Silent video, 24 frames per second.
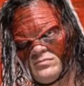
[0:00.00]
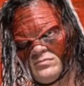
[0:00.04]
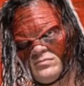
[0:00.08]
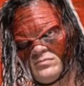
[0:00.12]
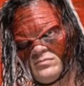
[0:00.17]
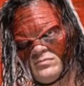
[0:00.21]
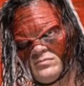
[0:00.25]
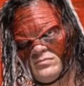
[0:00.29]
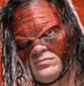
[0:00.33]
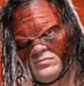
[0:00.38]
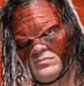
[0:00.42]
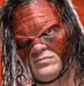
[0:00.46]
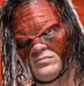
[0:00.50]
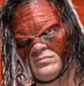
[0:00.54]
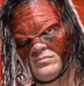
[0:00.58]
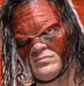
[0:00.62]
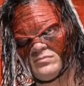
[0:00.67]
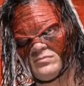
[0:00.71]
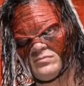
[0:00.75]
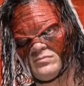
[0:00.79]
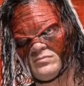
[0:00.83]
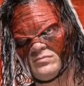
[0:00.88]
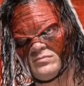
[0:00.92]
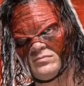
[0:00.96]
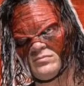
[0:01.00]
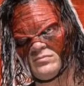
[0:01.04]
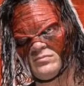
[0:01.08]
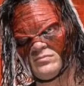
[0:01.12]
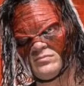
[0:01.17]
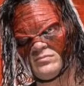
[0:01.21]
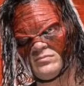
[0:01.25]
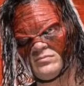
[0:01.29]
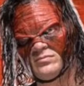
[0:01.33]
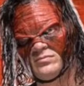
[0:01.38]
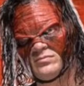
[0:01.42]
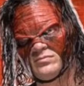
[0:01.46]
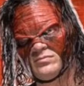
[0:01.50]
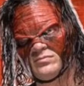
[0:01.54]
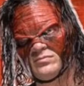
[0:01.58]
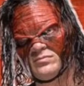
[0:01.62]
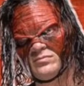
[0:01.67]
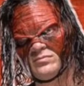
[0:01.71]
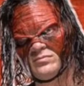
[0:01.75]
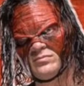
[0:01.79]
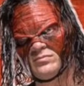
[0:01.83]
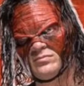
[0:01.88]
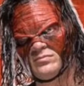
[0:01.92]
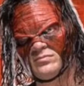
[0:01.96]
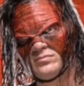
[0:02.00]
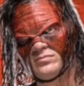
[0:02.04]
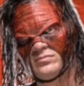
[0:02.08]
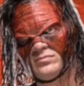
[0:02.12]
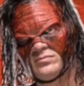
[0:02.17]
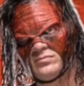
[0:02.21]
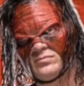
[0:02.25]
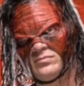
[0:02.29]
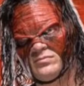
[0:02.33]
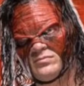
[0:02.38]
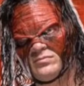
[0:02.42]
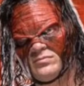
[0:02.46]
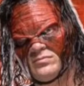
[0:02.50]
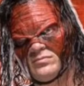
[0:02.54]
Nothing is said.